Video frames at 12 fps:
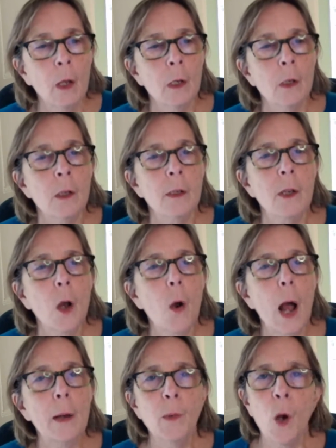So
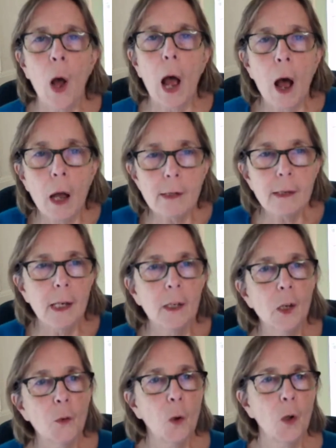I'm not asking
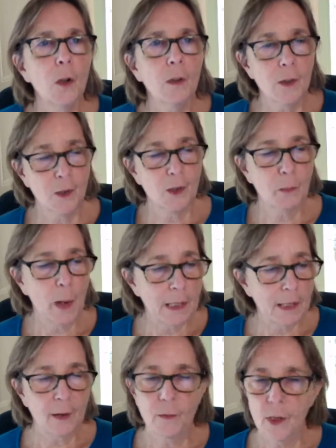you all to spend
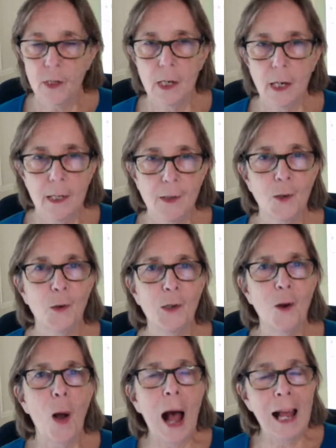70 years doing
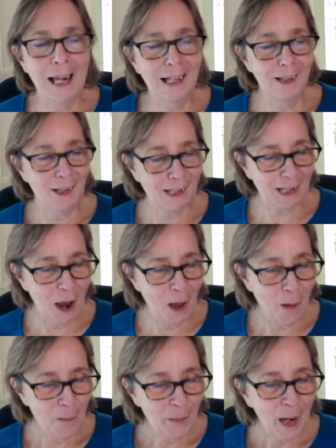your IELTS,
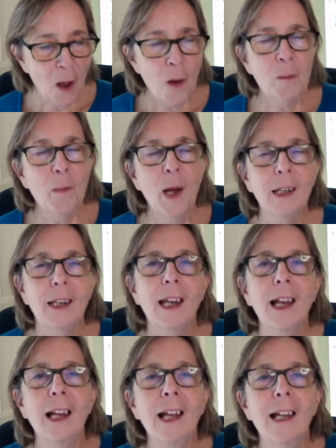but
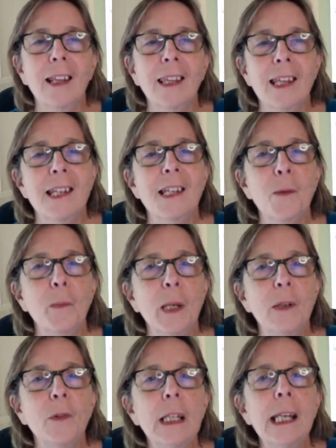this is a bit
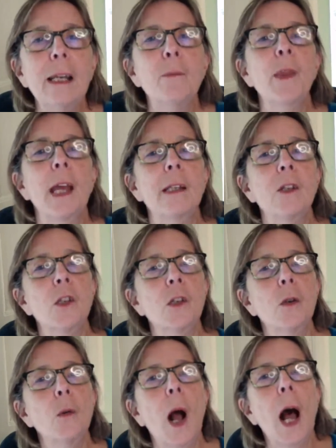of a leap then
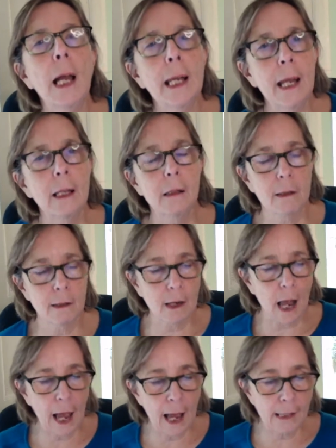to IELTS
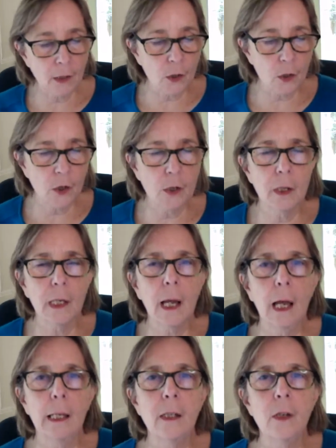and to the
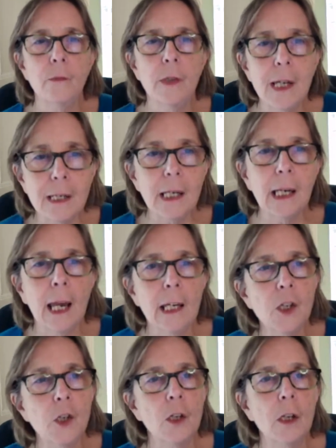kind of
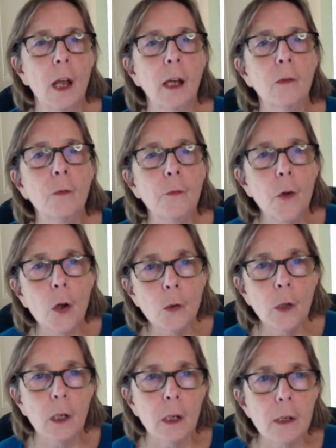dedication and
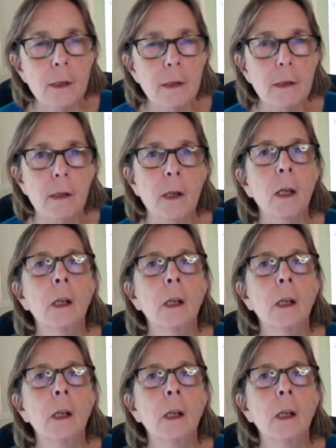focus